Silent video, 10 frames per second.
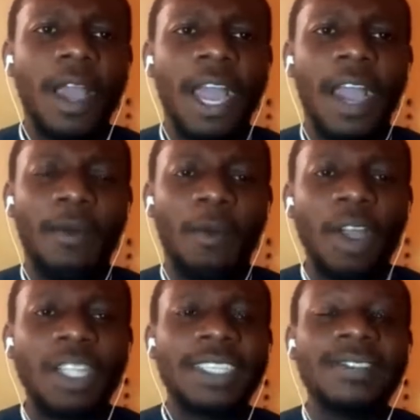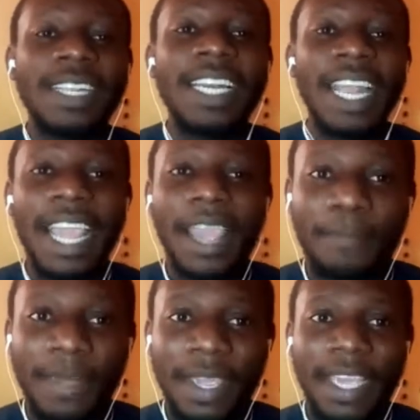what really
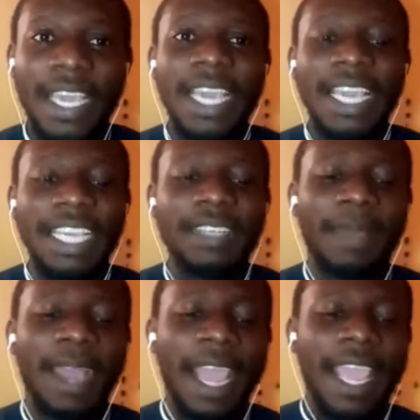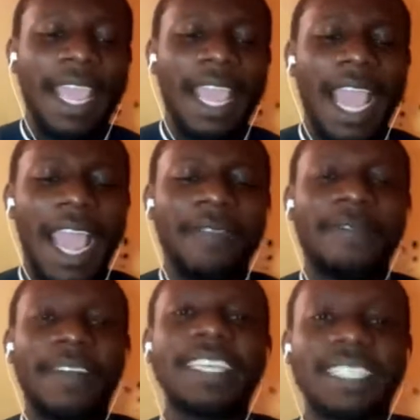helped me is my
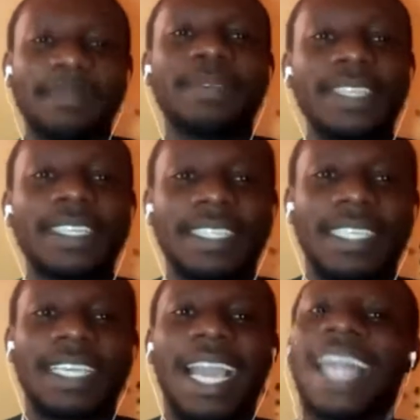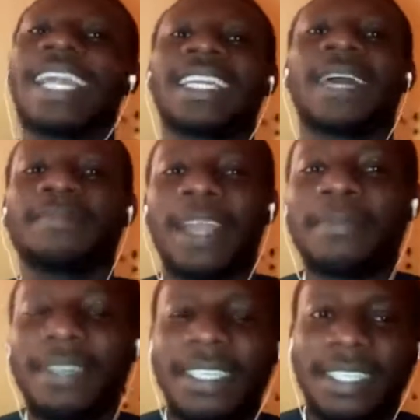flexibility and
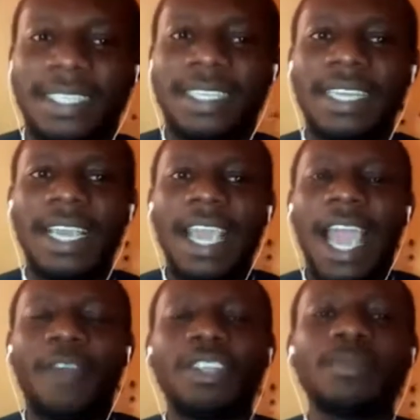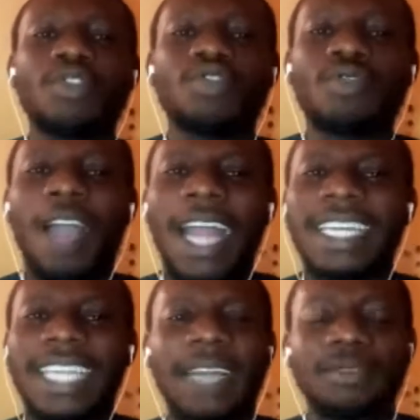adaptability. I was able to
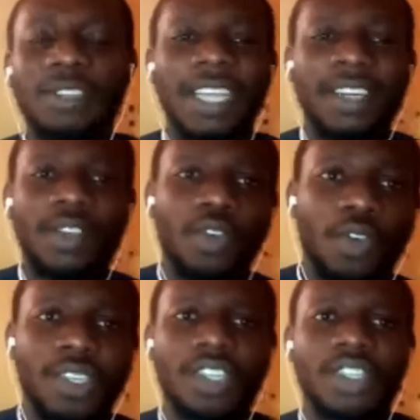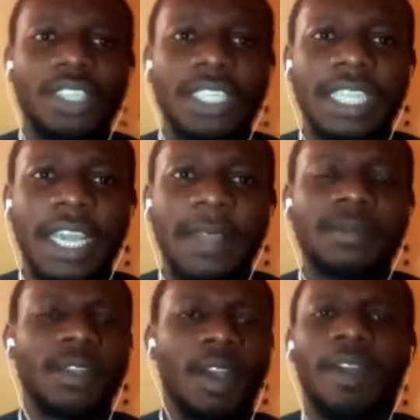adapt to the new conditions
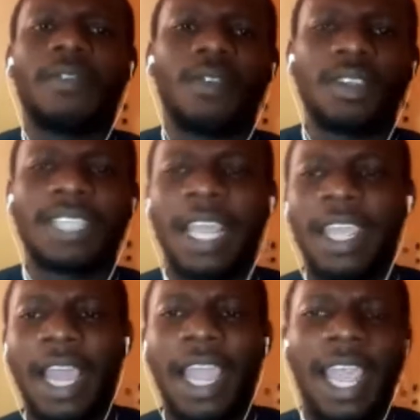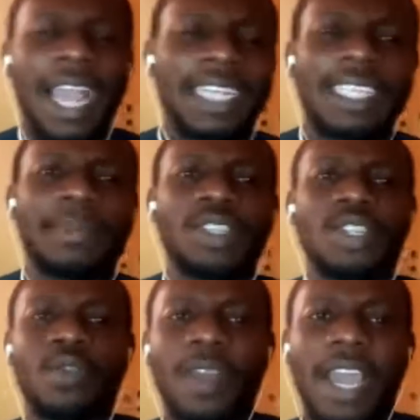here. Of course, I asked
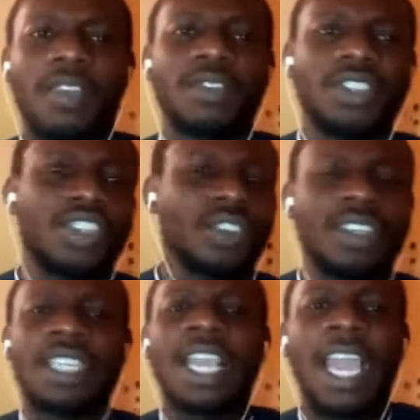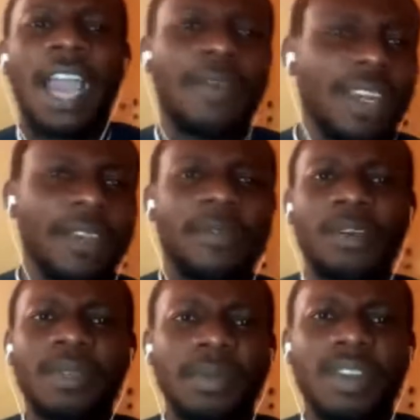about the weather conditions, and when they
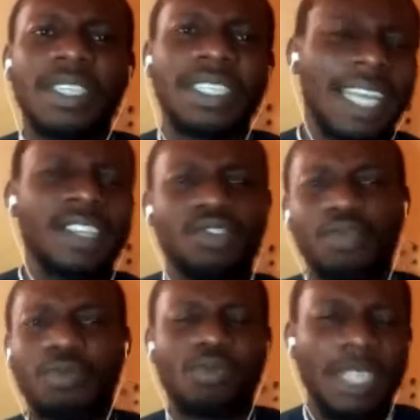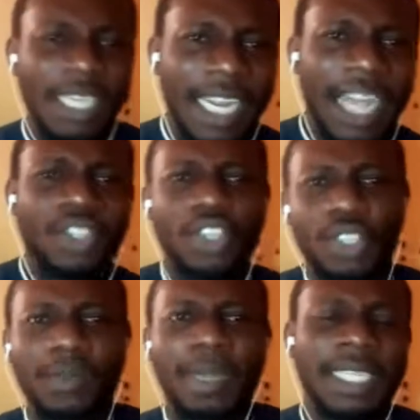informed me about it, I need to quickly
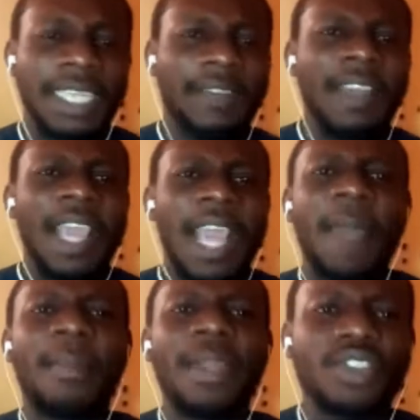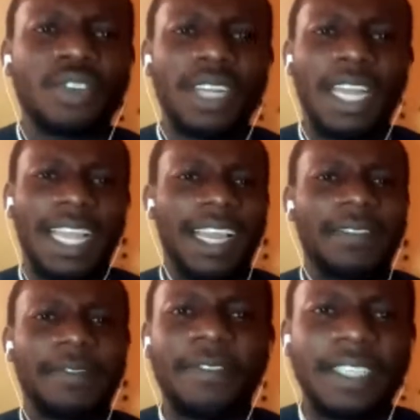adjust myself and make sure that I
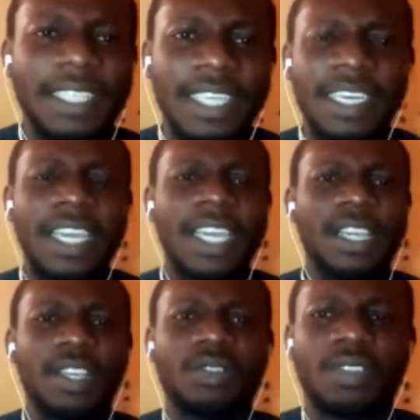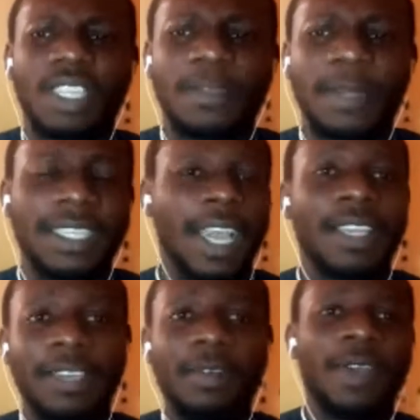can fit in into this place.
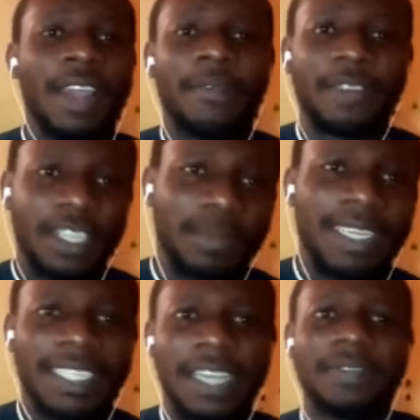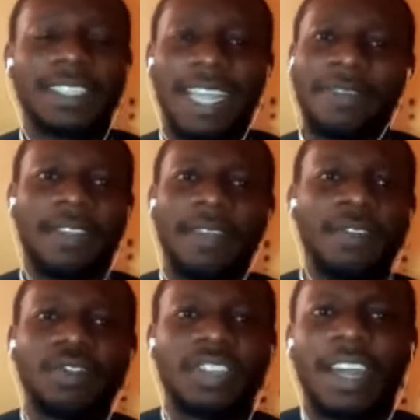And even when I finish my service,
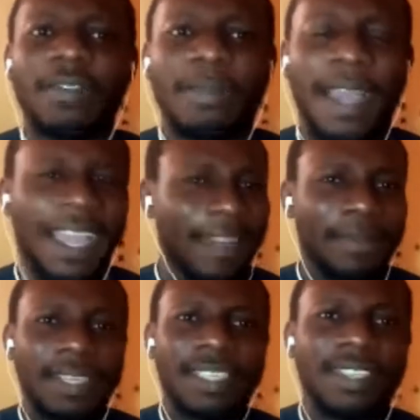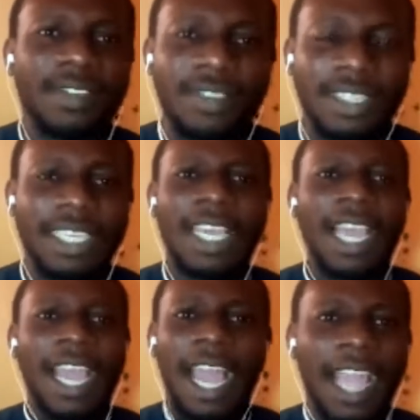I've not traveled back. I've been in the north.
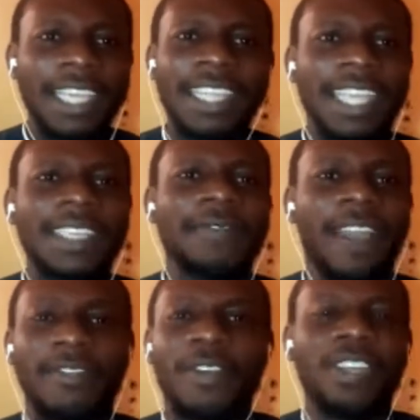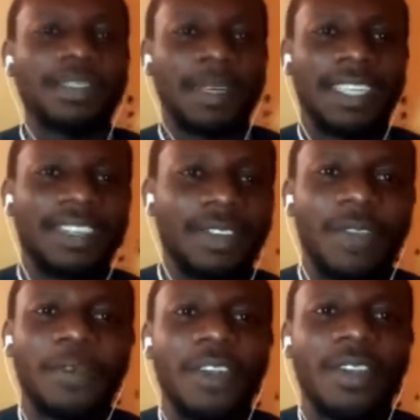It's as if I've always been in the
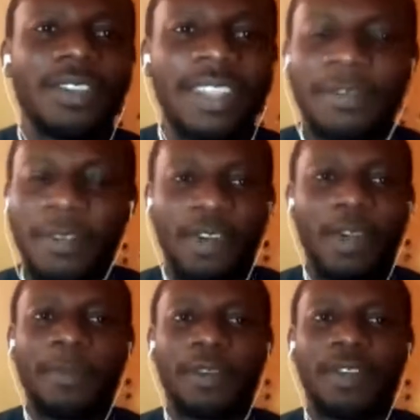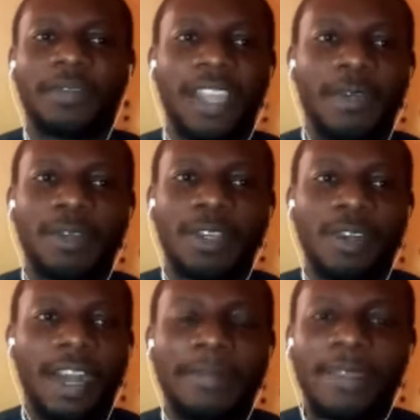north for a long period of time with
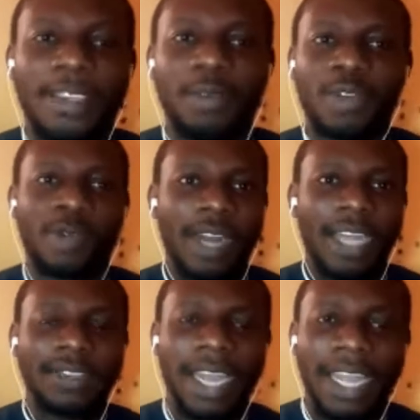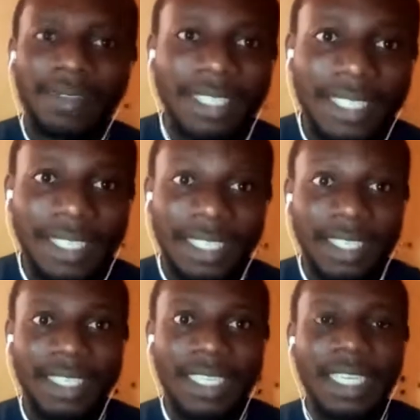the way I behave, with the way I reason
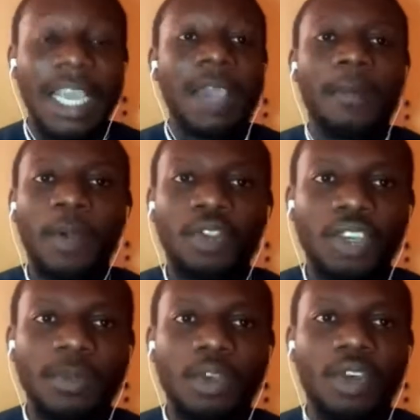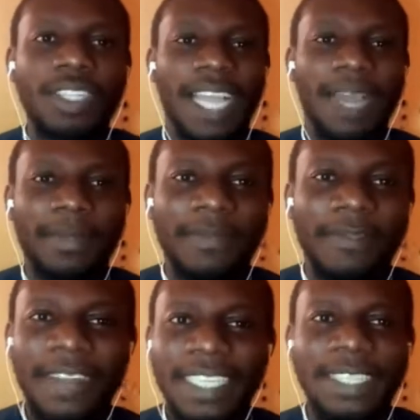these days. But just because I'm
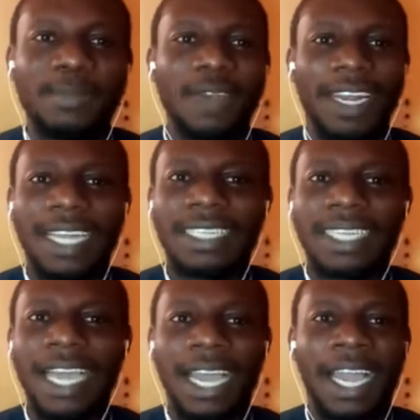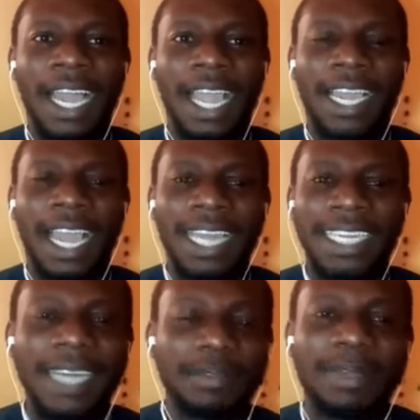flexible and I
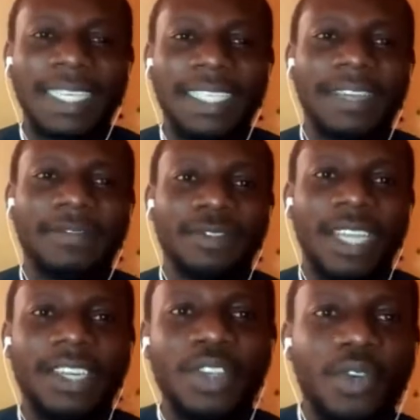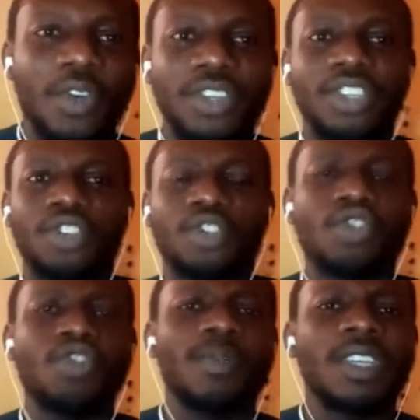can adapt myself to the new condition.
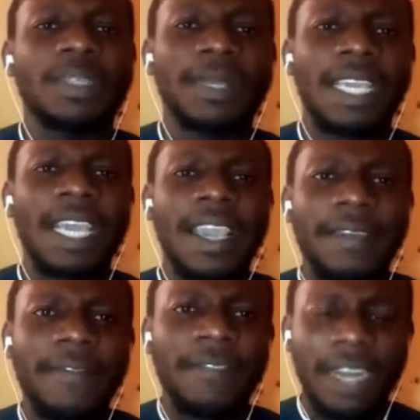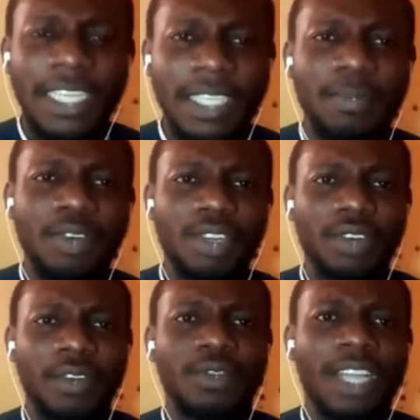So you must be flexible
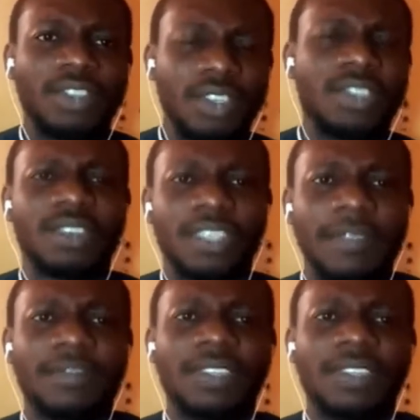enough to adjust yourself